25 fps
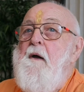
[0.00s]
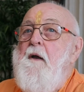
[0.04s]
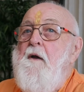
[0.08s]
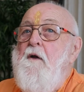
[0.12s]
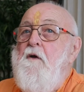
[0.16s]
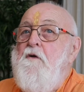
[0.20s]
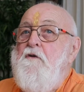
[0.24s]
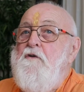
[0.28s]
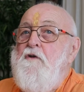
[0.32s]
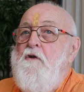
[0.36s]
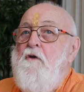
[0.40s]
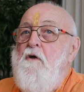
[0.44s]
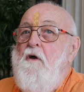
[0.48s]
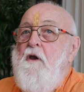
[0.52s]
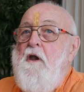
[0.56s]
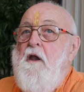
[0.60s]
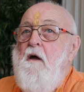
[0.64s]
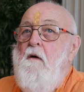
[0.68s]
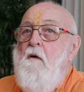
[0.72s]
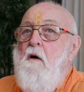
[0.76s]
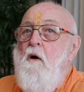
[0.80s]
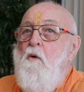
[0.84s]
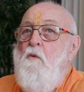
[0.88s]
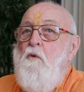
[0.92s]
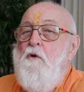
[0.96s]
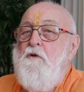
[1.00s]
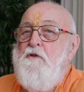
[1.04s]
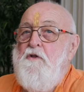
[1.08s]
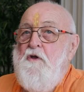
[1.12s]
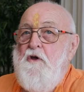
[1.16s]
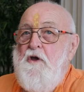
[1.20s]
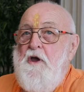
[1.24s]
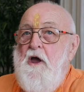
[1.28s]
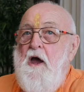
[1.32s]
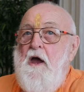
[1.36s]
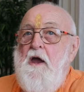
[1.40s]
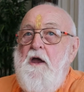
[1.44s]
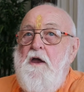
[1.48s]
And I said, I know I want
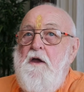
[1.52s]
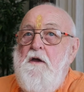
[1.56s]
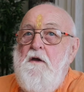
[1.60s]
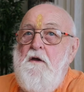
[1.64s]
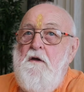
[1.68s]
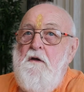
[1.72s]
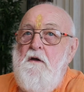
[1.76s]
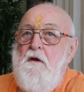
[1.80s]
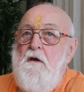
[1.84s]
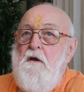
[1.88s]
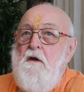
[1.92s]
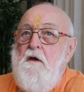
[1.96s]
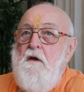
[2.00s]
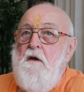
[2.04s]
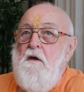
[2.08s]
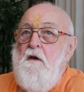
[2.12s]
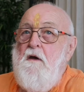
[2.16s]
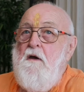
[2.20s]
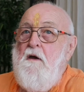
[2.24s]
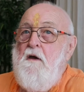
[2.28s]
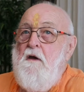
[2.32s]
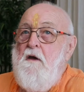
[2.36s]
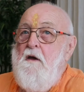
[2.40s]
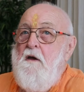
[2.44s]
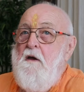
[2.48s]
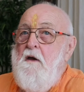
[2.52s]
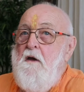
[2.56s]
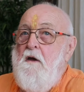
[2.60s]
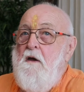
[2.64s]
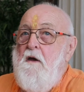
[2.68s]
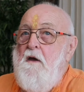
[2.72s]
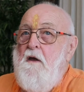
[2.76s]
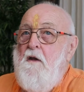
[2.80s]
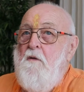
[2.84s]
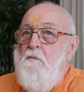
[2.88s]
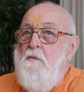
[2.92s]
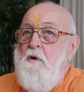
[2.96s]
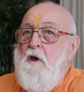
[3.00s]
the cake
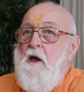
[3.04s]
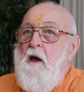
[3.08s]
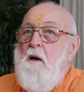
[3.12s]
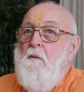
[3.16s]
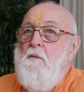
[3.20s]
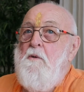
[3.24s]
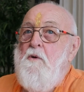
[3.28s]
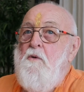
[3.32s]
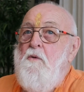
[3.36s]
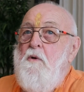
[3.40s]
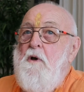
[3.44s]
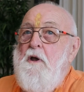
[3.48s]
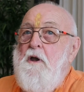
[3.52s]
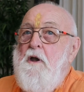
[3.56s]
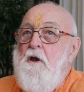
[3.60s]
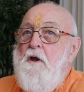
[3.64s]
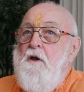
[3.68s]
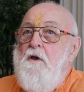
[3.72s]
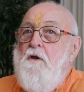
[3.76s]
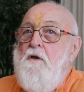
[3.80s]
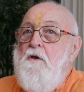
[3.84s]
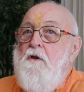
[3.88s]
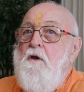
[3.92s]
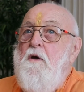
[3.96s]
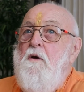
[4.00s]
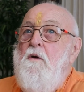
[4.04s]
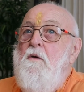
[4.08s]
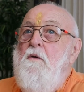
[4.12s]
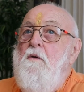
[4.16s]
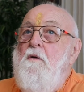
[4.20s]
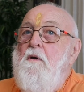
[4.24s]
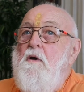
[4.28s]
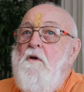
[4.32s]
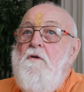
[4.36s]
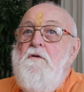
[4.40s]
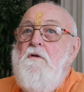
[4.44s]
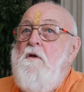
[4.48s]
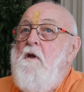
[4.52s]
and be able to eat it
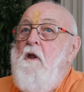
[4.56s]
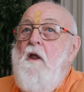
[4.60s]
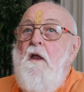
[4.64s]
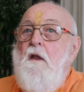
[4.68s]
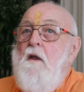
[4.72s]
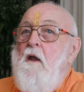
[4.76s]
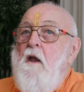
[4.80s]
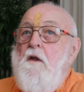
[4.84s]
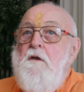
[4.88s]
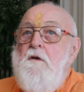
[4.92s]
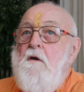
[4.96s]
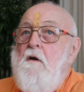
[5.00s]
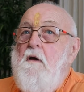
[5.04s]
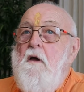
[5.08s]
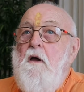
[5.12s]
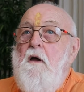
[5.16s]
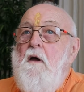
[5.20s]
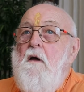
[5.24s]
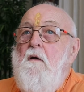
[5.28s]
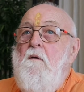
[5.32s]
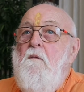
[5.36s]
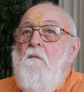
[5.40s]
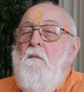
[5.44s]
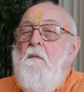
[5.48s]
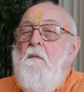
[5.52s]
too. And he said, yeah, that's okay.